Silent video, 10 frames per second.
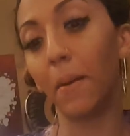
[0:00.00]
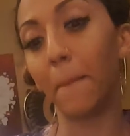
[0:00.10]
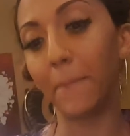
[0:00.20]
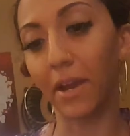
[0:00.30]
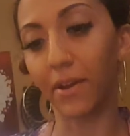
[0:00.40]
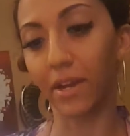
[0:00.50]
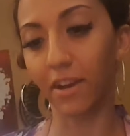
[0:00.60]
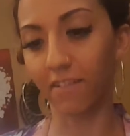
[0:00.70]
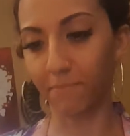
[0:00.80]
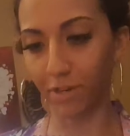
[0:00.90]
barrier
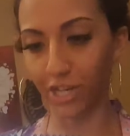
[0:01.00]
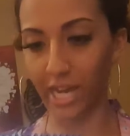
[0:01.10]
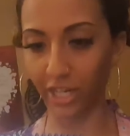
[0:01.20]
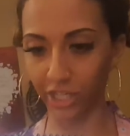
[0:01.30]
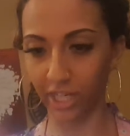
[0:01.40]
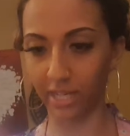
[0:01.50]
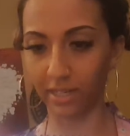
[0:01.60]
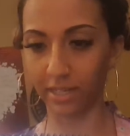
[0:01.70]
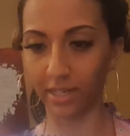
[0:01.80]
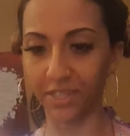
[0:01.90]
of
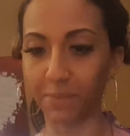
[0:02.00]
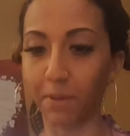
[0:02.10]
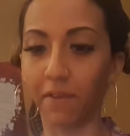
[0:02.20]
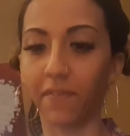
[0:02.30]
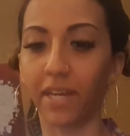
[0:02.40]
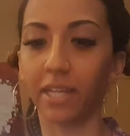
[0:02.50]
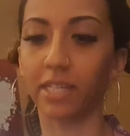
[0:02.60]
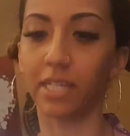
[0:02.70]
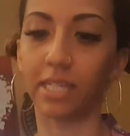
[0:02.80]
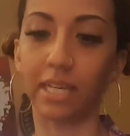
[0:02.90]
protection. It's
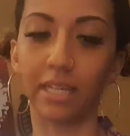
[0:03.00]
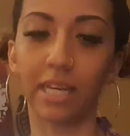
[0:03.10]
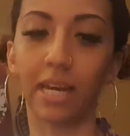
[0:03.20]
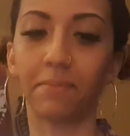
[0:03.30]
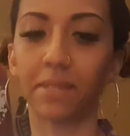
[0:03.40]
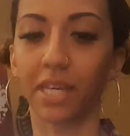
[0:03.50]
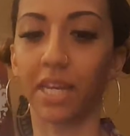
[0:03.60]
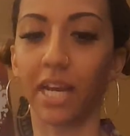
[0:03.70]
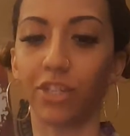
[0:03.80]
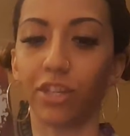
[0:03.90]
perfect daytime skin
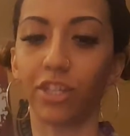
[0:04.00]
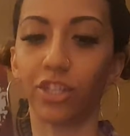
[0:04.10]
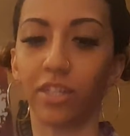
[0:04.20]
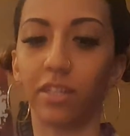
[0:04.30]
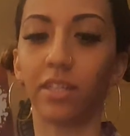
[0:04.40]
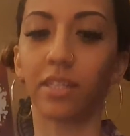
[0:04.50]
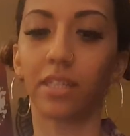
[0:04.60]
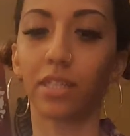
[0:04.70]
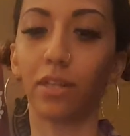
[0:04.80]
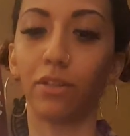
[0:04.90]
hydration
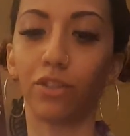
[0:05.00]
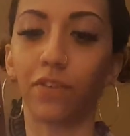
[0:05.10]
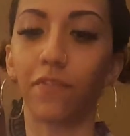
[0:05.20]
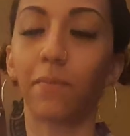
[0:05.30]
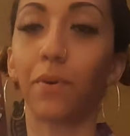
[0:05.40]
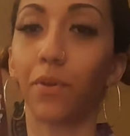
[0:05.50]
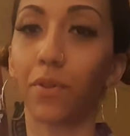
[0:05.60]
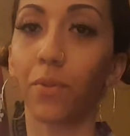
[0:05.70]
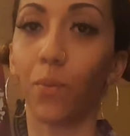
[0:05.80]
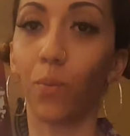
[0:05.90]
solution for both
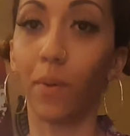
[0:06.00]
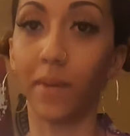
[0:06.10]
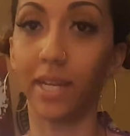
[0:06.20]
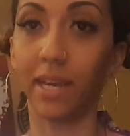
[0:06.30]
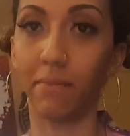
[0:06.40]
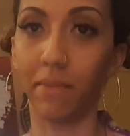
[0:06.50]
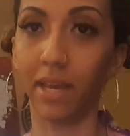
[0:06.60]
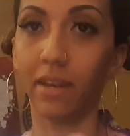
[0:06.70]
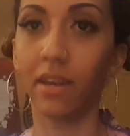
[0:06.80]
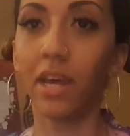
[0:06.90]
women and
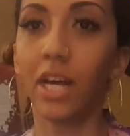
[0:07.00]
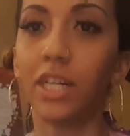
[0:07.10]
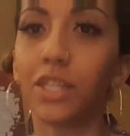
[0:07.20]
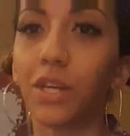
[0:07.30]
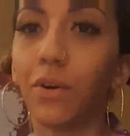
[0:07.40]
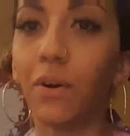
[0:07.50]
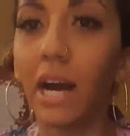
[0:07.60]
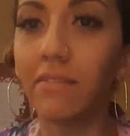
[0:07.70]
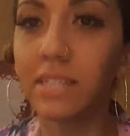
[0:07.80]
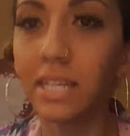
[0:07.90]
men. So
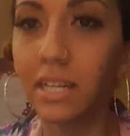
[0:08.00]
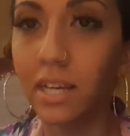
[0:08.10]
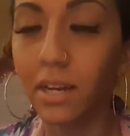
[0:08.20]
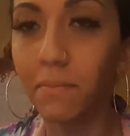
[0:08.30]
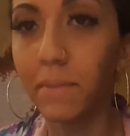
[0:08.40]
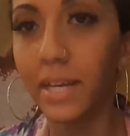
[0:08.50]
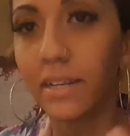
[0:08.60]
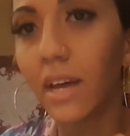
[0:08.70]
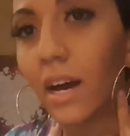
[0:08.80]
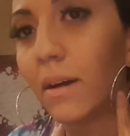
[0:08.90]
I've seen a lot of
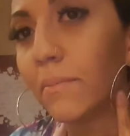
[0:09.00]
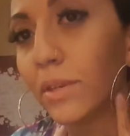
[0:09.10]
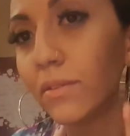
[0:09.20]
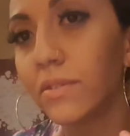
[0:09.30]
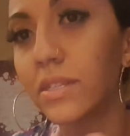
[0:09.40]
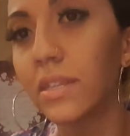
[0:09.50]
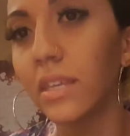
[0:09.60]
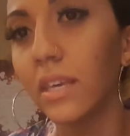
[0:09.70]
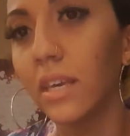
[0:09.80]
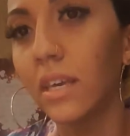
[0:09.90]
men um, use
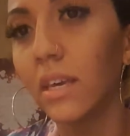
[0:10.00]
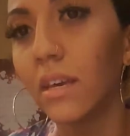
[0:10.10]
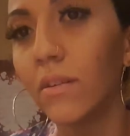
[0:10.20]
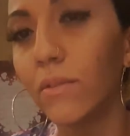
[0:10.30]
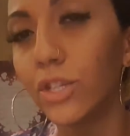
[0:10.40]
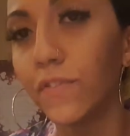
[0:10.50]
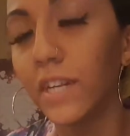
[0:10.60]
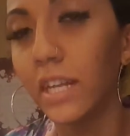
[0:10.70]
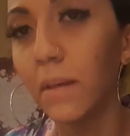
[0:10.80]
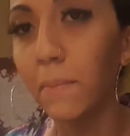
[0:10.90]
the
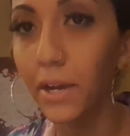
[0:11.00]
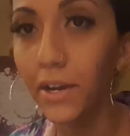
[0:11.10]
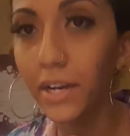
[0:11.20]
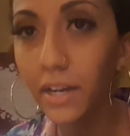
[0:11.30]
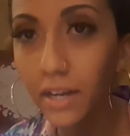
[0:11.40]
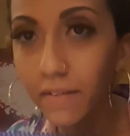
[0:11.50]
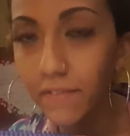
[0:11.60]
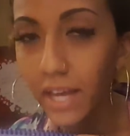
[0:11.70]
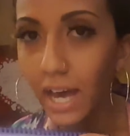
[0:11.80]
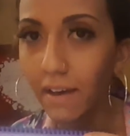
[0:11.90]
rejuvenating barrier if
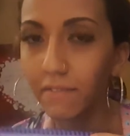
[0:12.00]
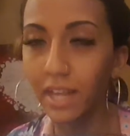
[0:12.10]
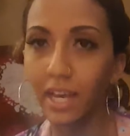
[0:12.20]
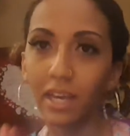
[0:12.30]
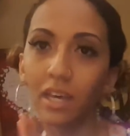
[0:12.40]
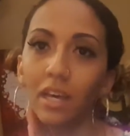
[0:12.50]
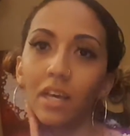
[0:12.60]
they have like